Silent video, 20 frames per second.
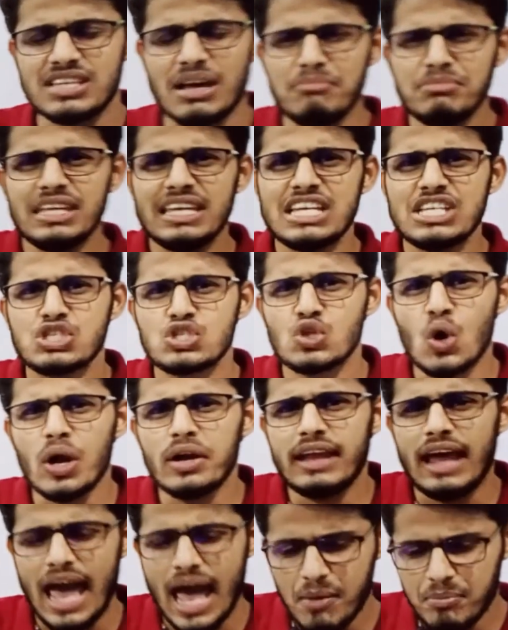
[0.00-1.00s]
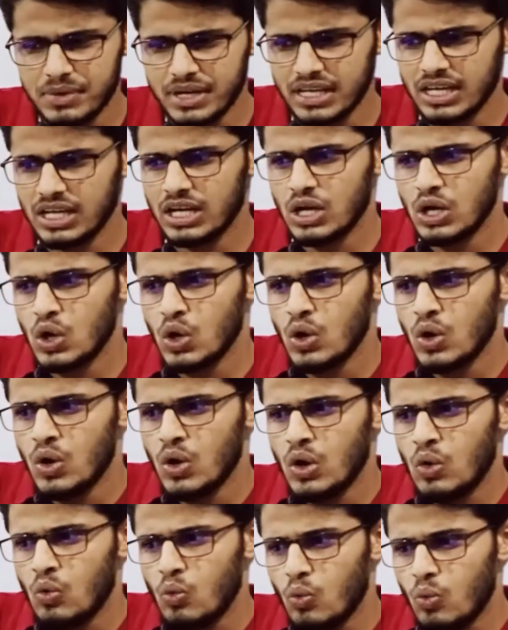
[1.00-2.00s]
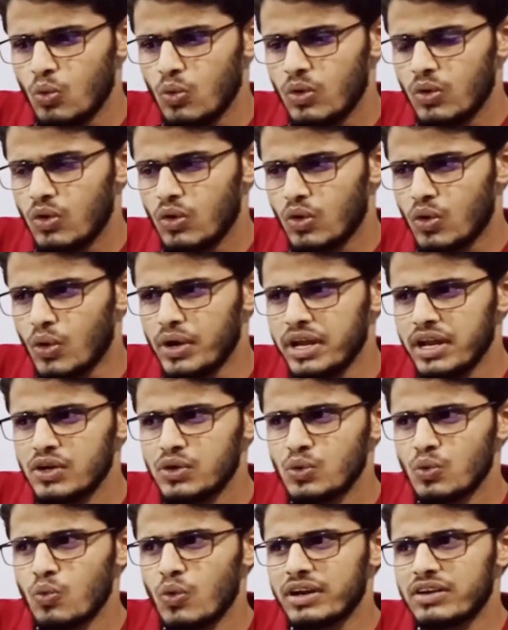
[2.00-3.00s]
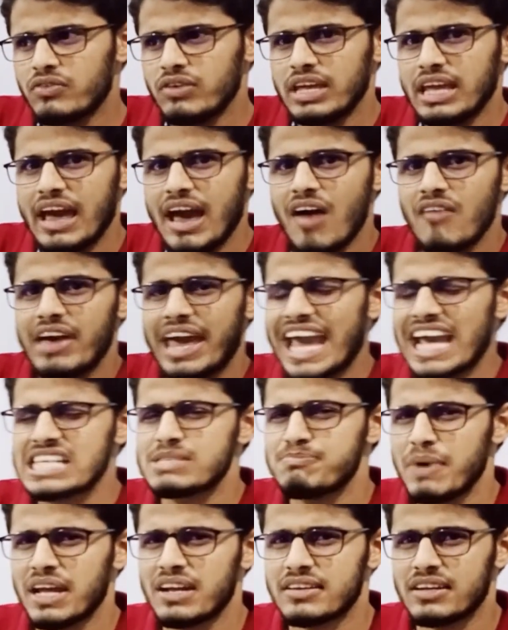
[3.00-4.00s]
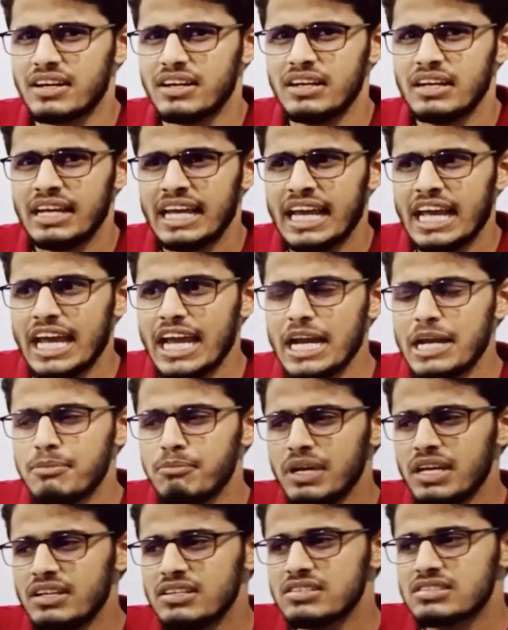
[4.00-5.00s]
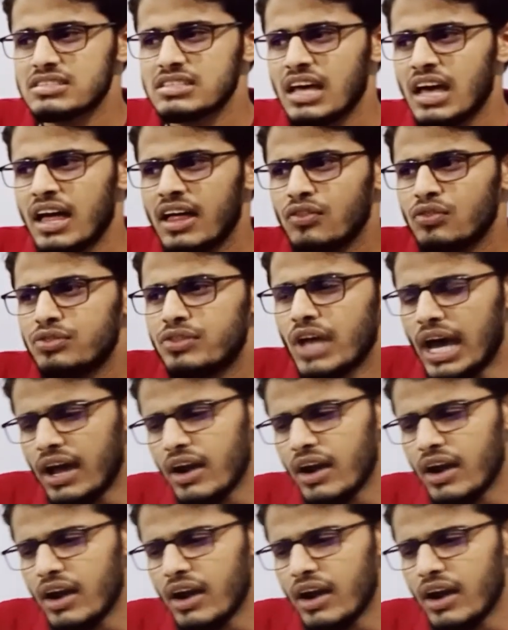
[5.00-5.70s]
happening according to what we have expected, it means there is